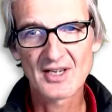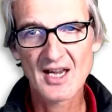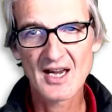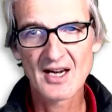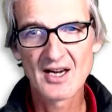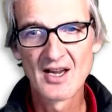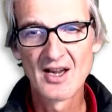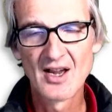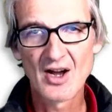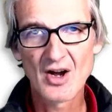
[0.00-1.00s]
King
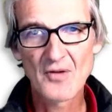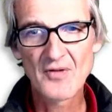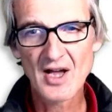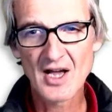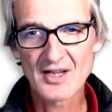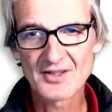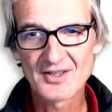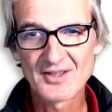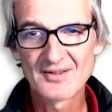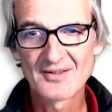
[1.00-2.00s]
of
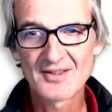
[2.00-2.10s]
hearts.